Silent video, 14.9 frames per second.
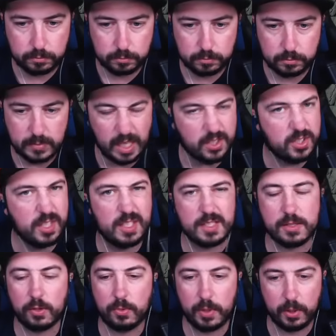Actually, it doesn't
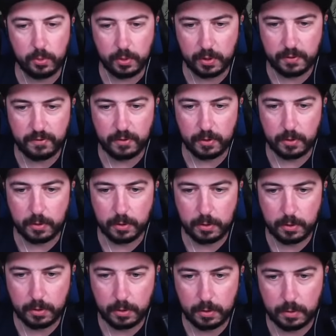quite work for
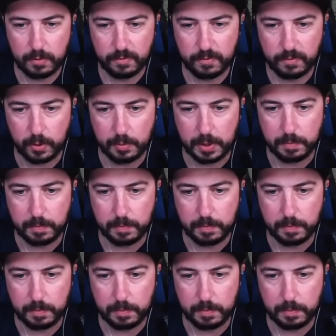me.